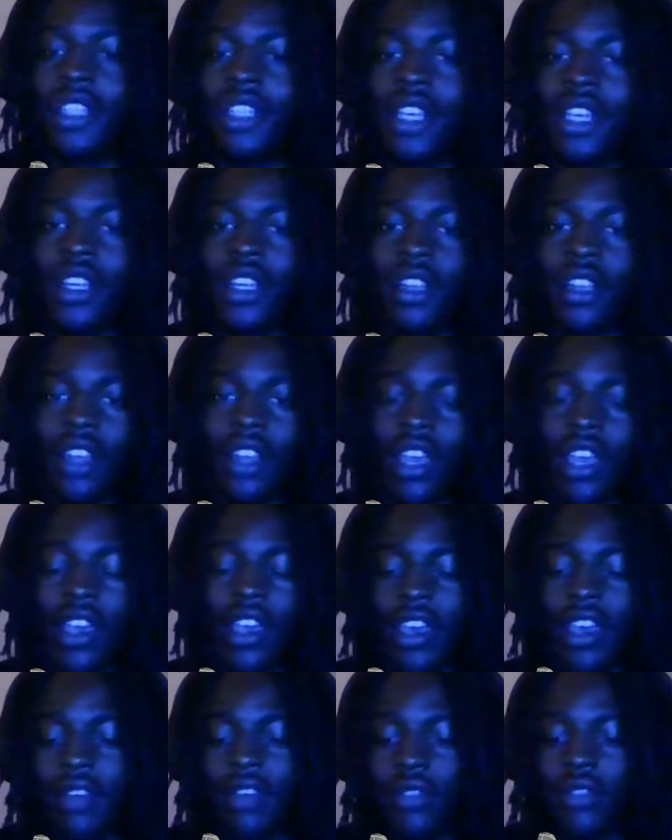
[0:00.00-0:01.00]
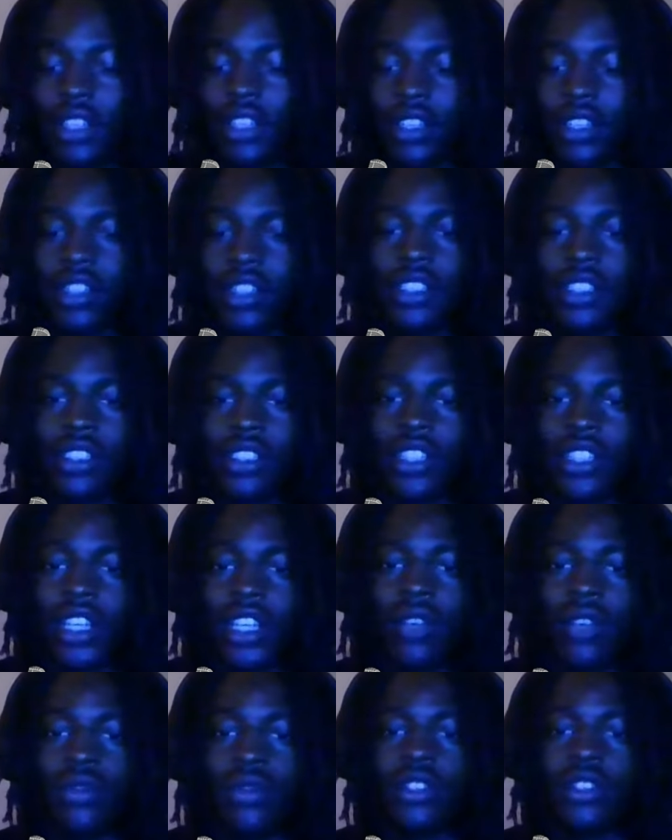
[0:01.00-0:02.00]
and they have done a good
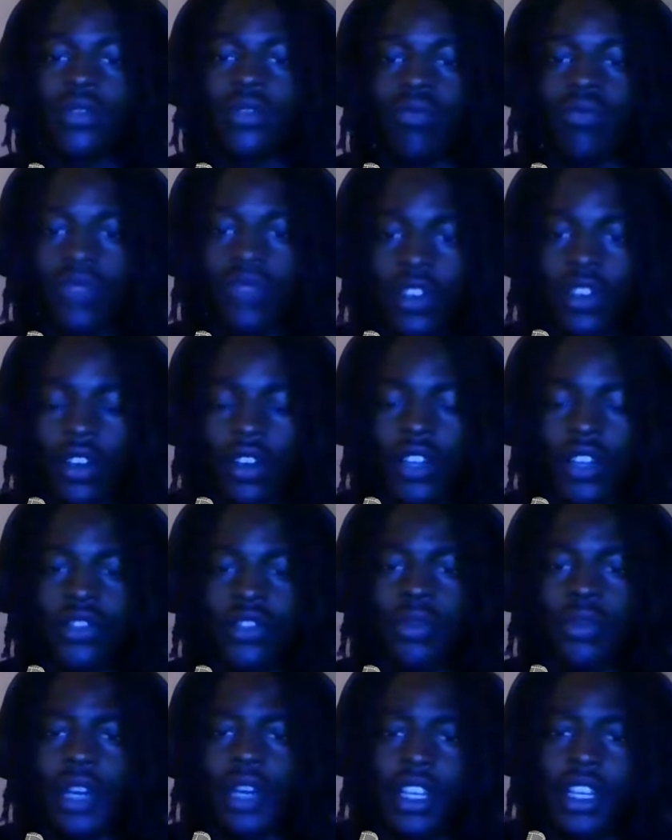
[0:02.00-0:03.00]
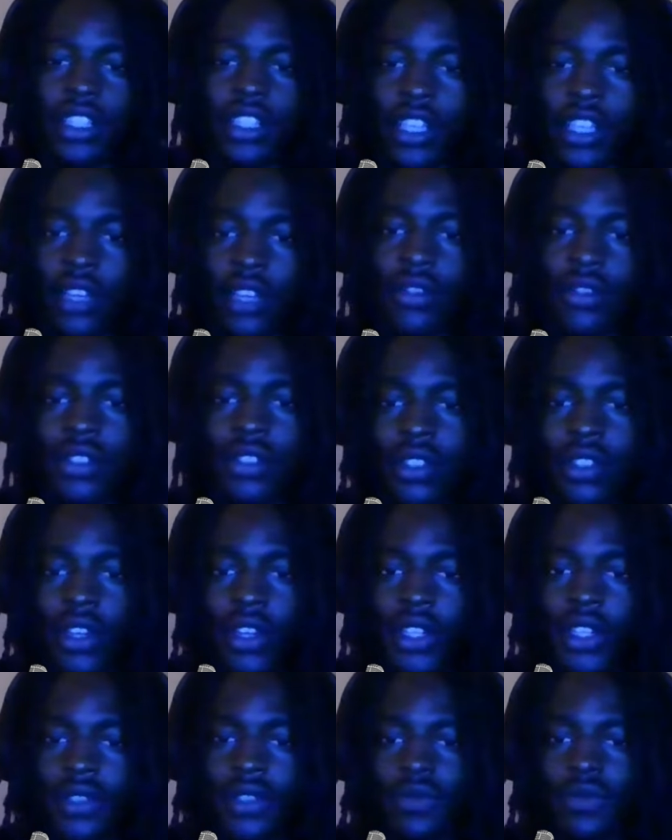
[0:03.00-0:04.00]
job with guard Tobias Harris.
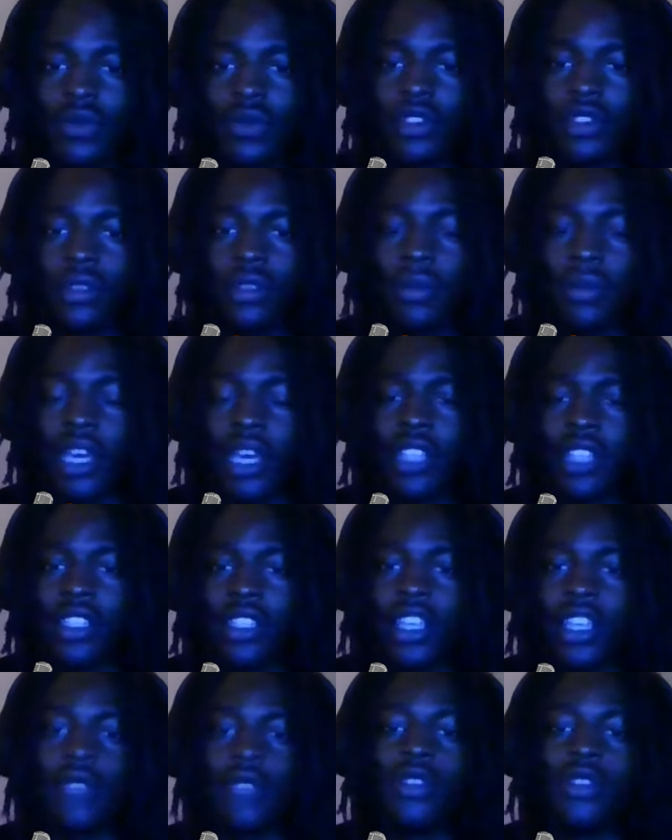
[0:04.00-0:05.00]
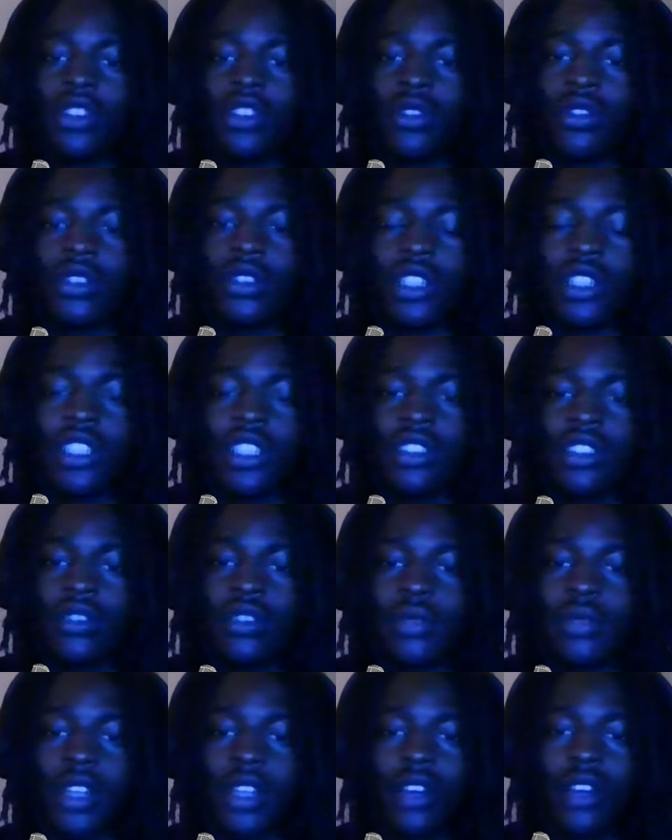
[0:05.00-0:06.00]
Maxey has been doing
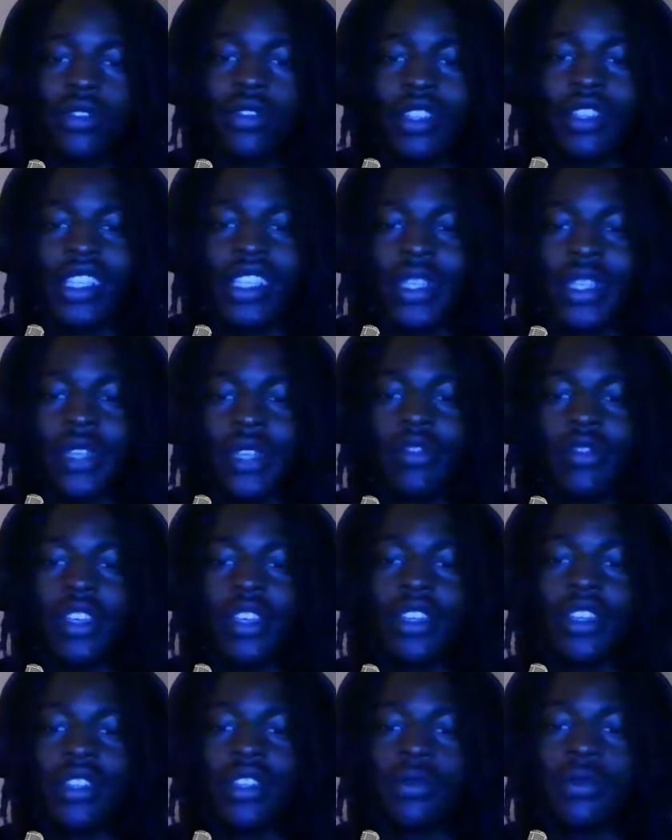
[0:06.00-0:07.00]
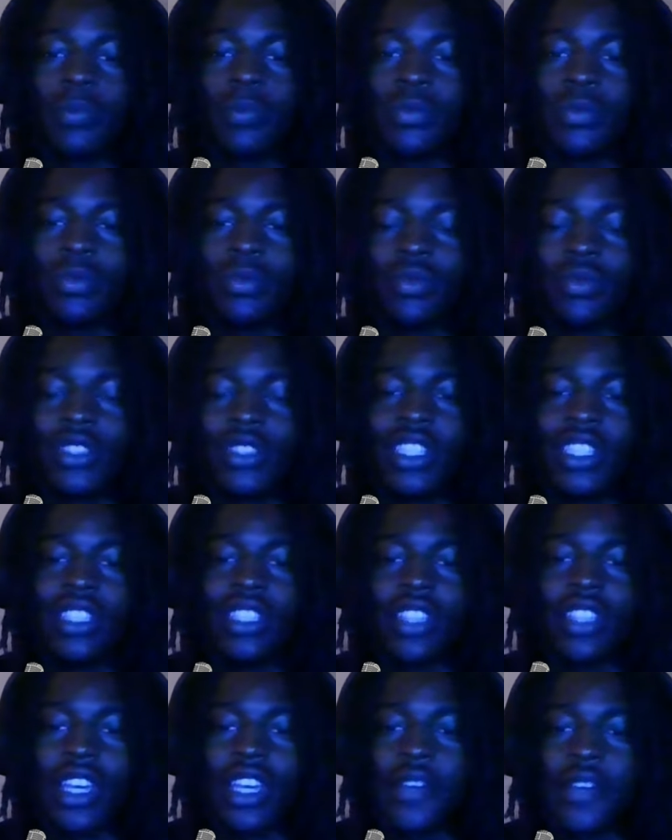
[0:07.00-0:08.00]
decent, but I don't think he even getting his
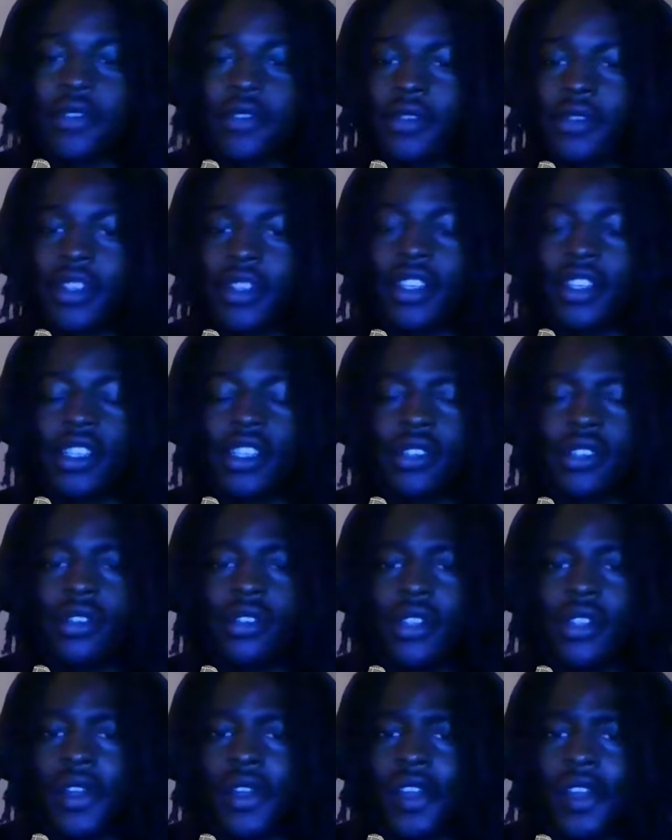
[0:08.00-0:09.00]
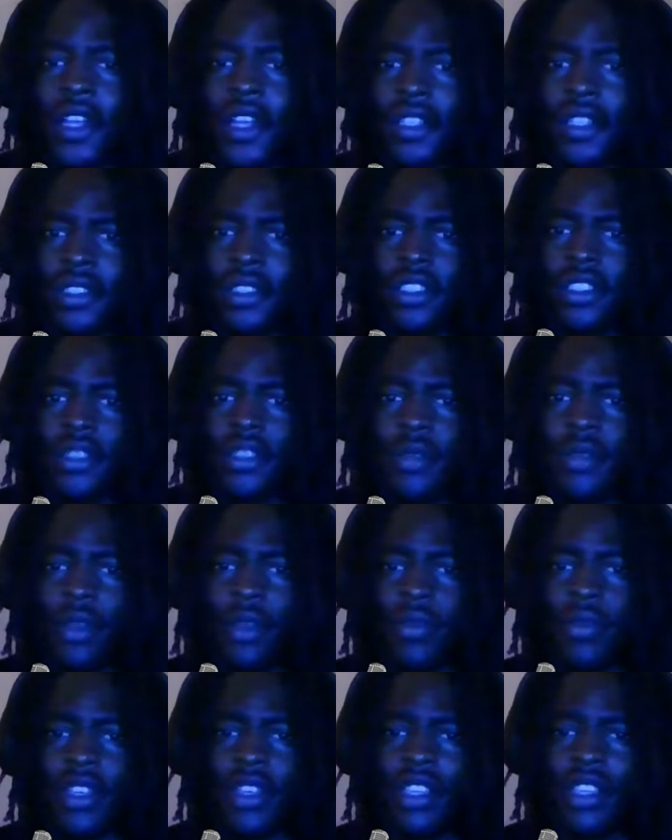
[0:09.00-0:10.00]
season average right now. Um,
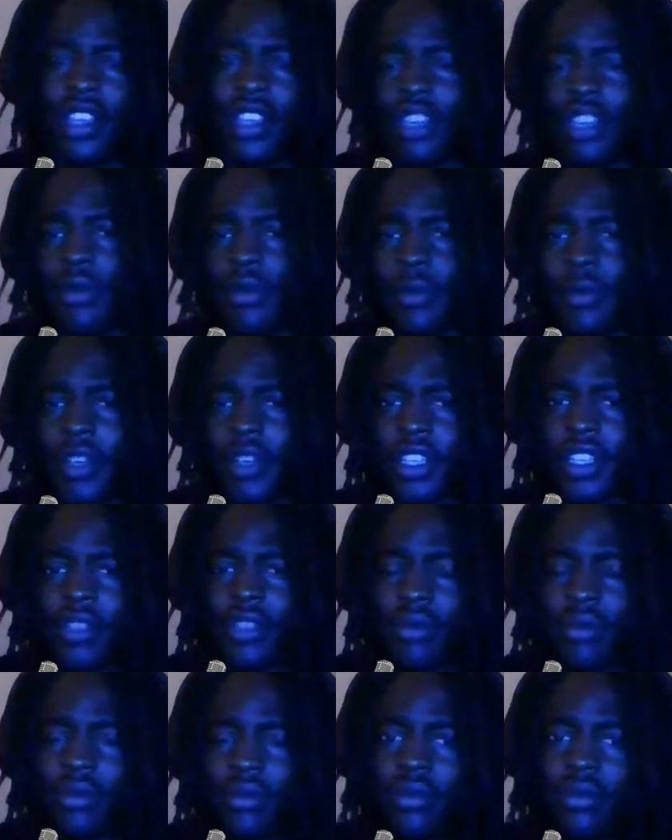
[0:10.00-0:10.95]
Embiid has been playing